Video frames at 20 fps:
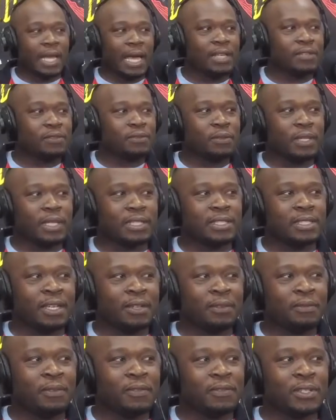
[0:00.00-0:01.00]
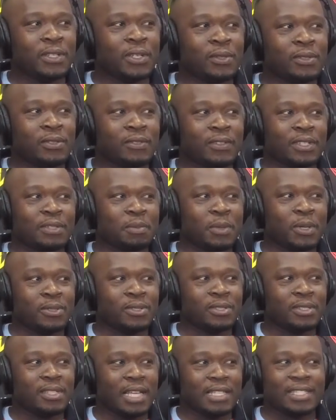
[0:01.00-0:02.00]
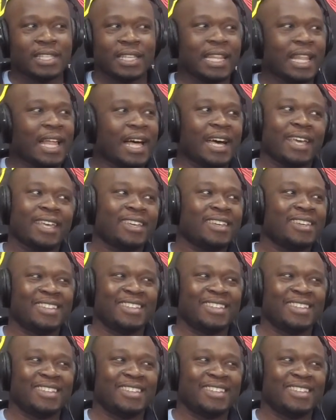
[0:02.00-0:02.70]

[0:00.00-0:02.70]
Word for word: ask for 10, 15 years of experience, that's a lie.